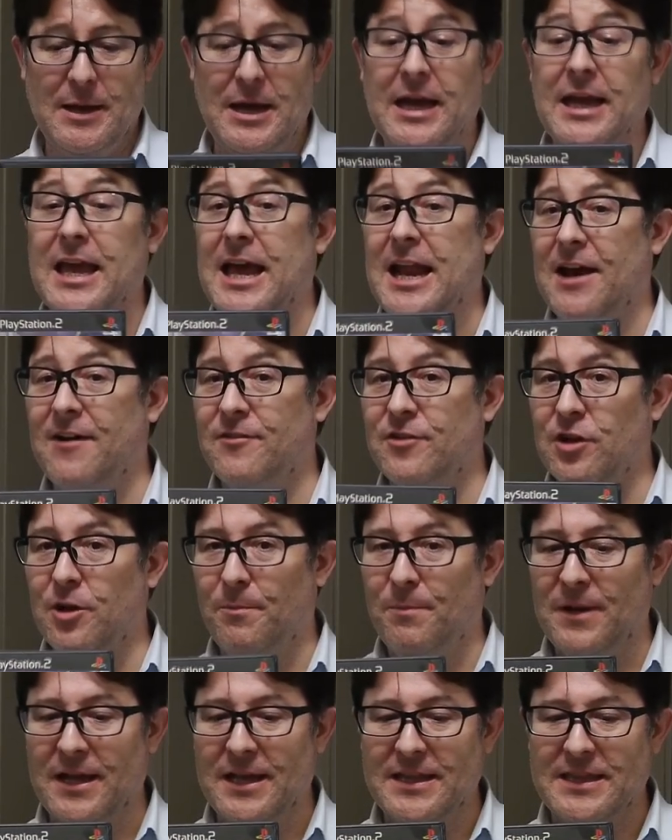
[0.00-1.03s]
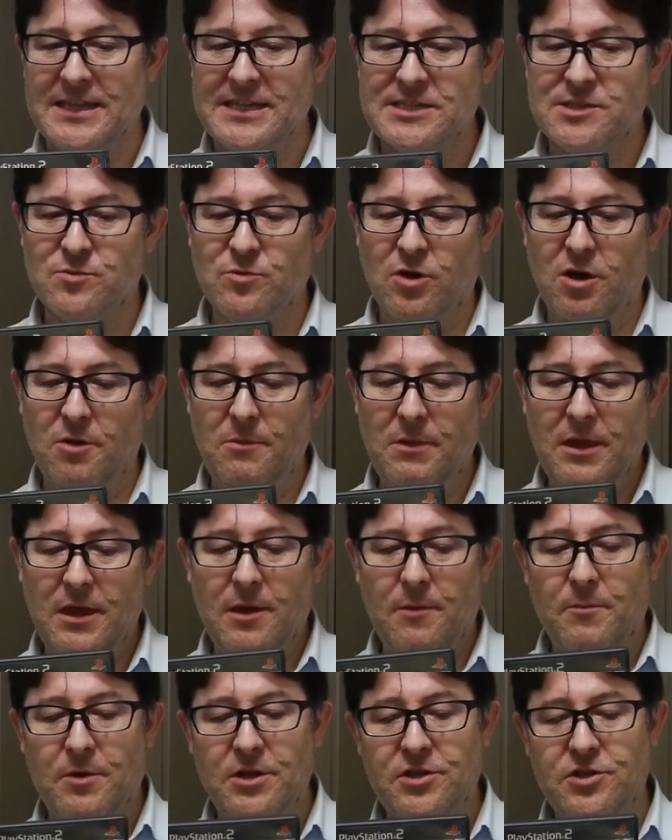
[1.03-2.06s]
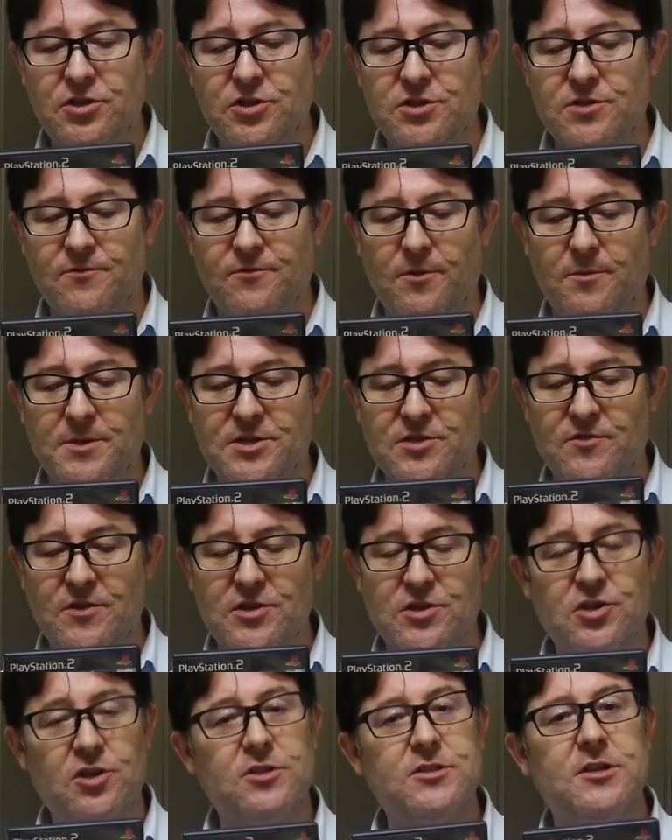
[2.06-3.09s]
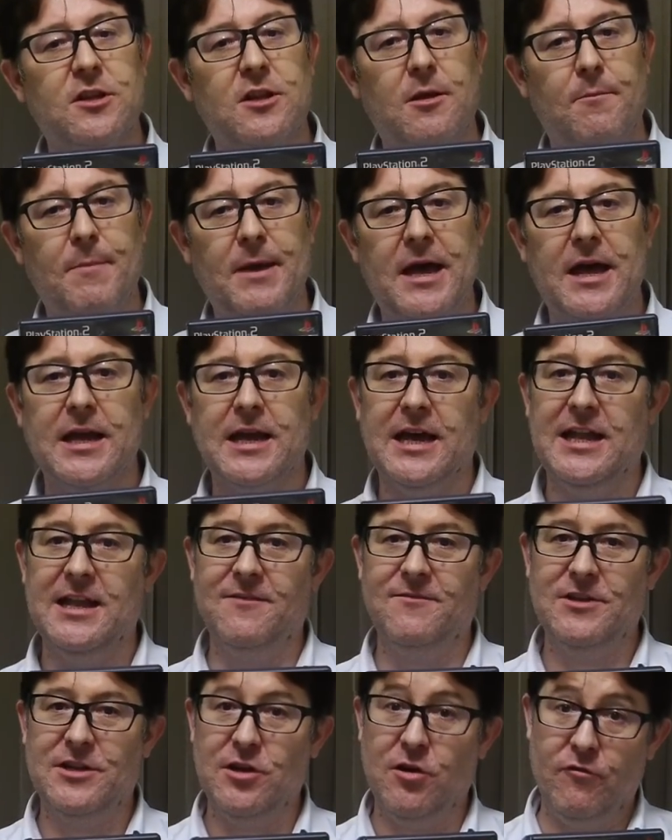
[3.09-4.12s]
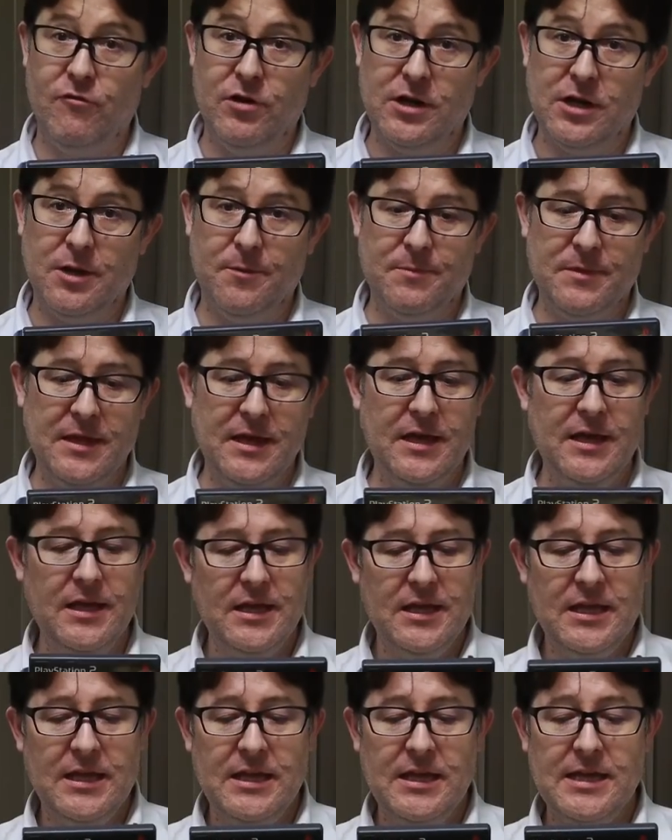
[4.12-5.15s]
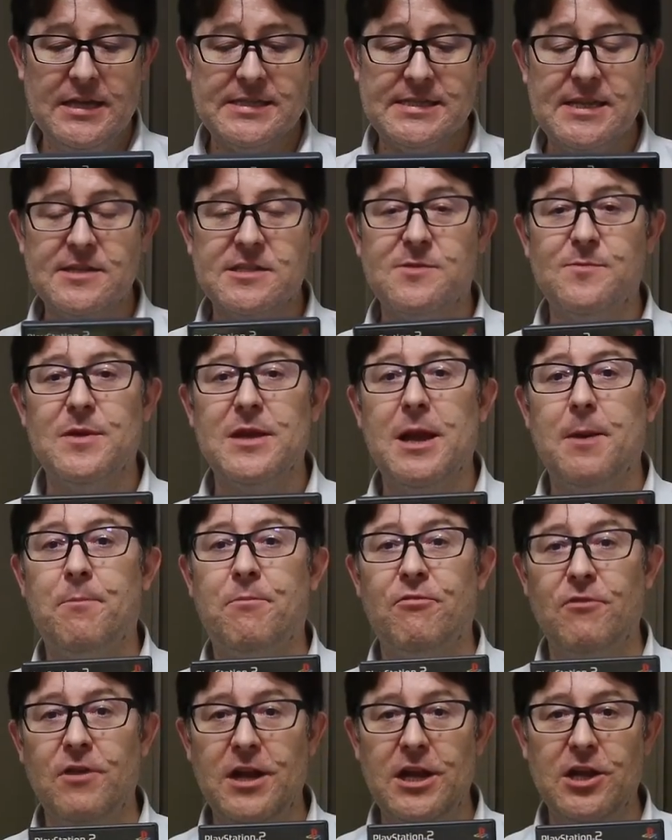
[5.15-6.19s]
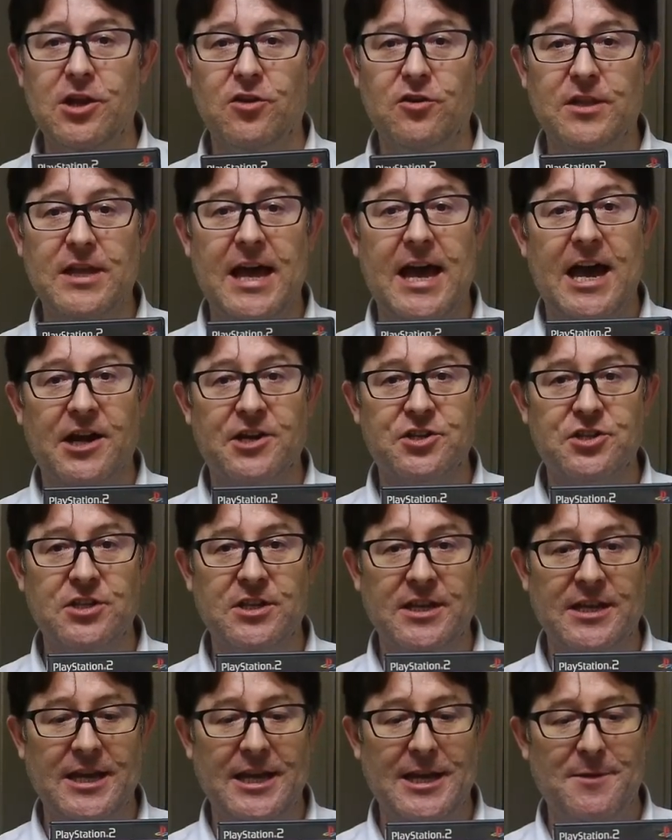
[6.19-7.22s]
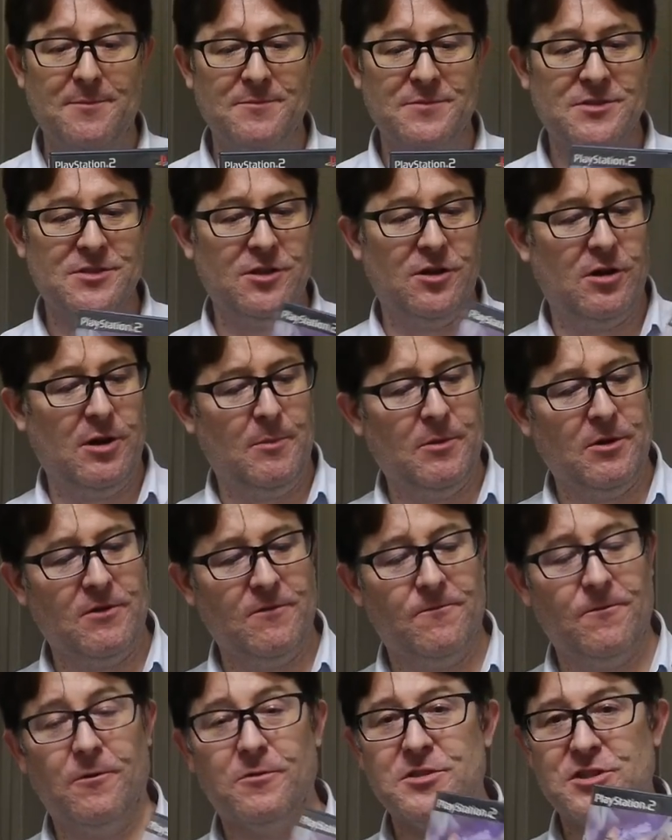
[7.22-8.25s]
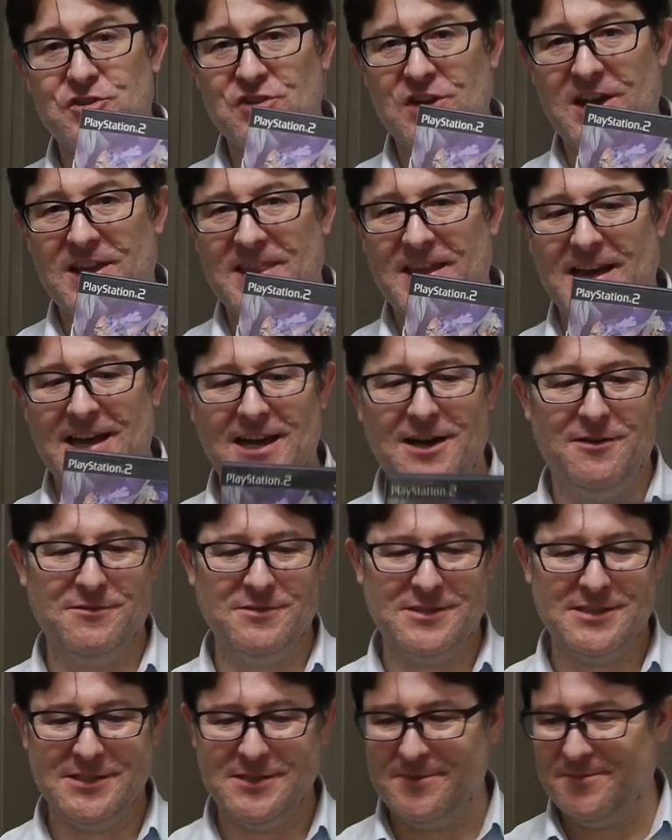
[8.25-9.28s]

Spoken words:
Again, I have not played this one, but judging from the screenshots on the back and the video running up there, it seems to be a pretty good action game, so I'm looking forward to trying that out.